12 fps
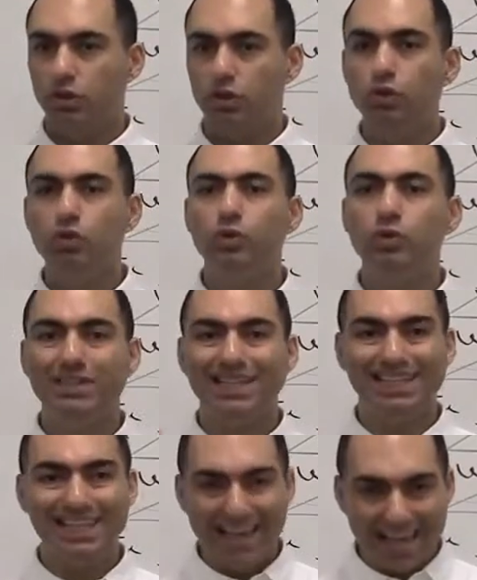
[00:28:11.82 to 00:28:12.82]
Due to
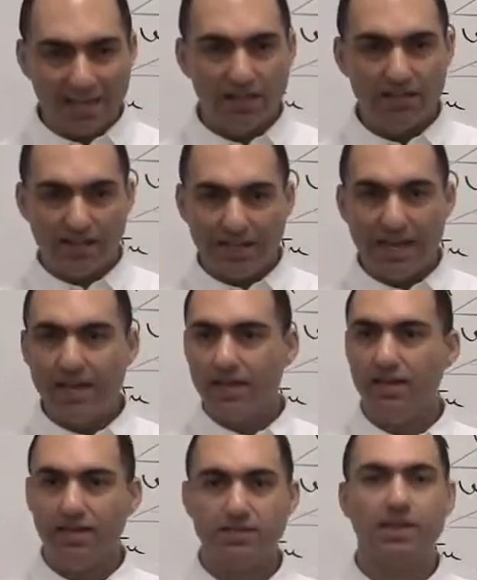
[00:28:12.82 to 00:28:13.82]
the
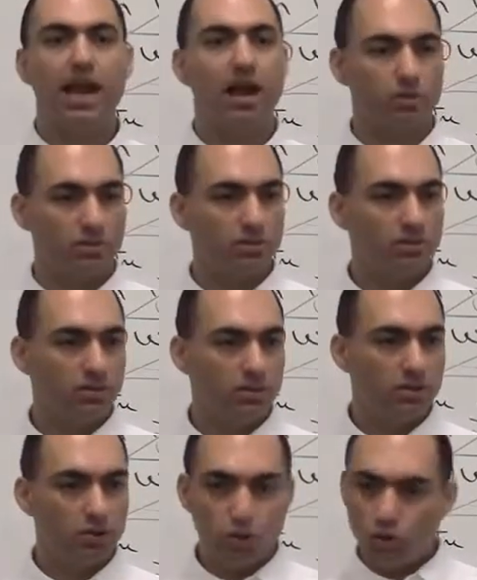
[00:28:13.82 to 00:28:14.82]
delay is a noun.
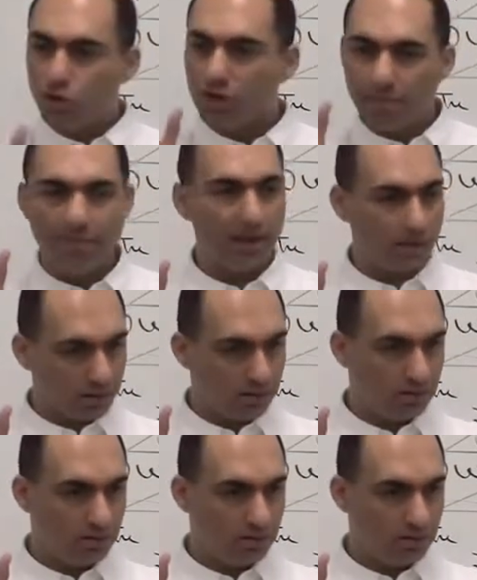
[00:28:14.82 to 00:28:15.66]
Due to something.